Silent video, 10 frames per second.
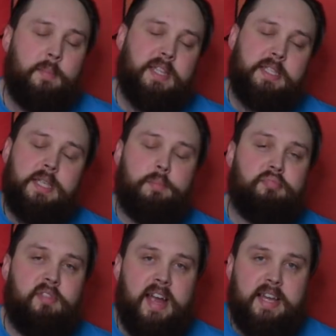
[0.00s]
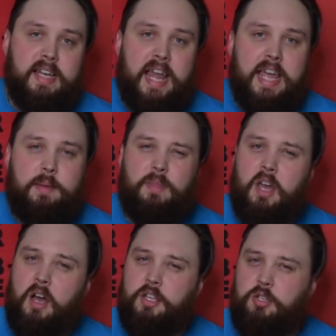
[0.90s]
but this is a brand name.
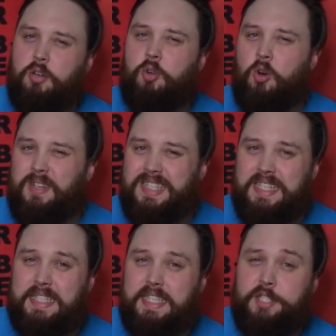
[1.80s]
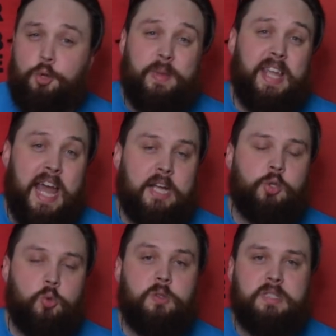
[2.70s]
You don't honestly see too many
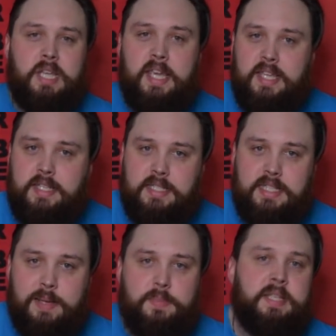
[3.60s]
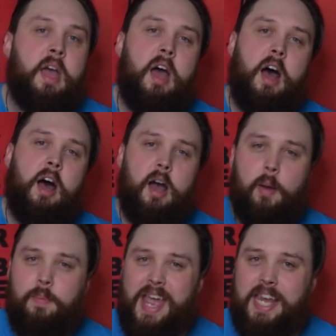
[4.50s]
actual T-zips
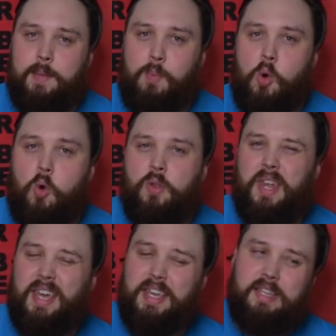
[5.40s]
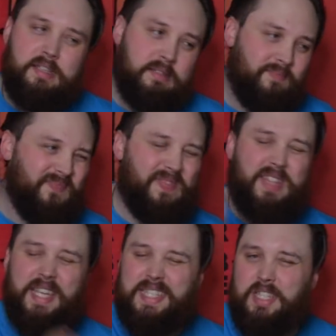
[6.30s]
anymore. They
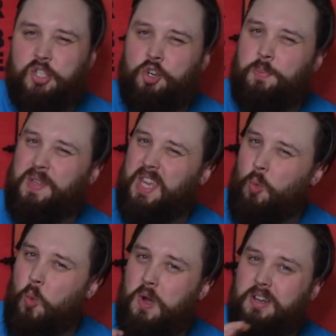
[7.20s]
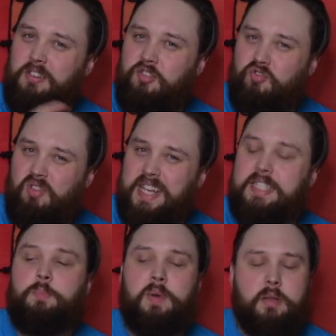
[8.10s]
did the job, but they weren't
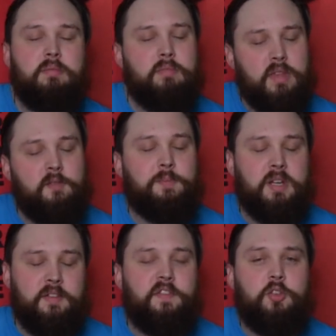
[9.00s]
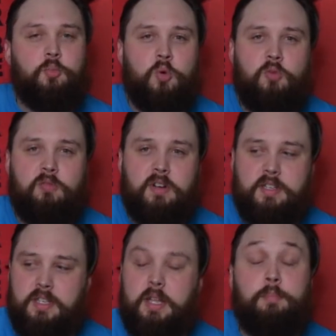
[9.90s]
great, but there've been a few more
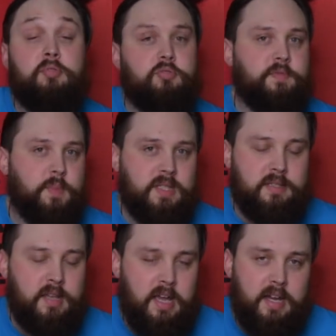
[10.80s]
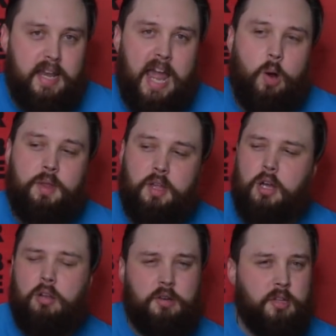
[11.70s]
sort of improvements now. I think a
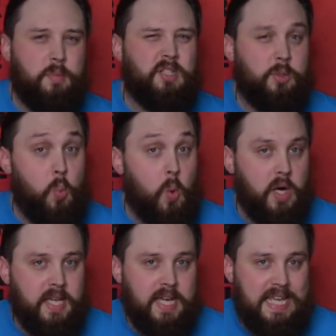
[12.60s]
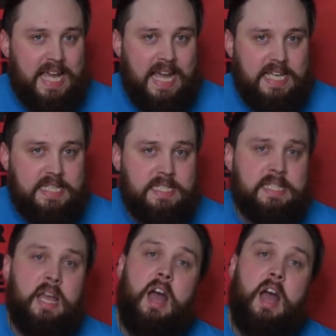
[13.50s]
lot of them are just YKKs.